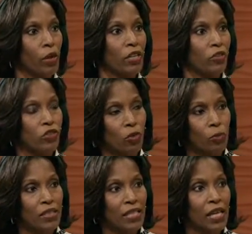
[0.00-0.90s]
and you're so
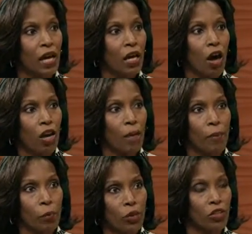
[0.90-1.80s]
busy caught up
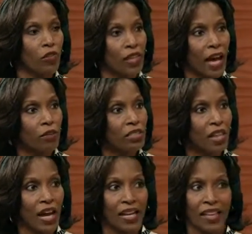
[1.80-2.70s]
in what's on the
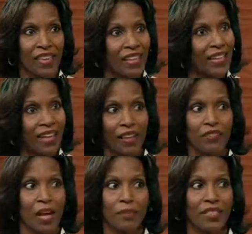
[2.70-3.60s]
outside that a lot of
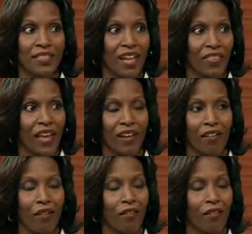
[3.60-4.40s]
times it's not that at all.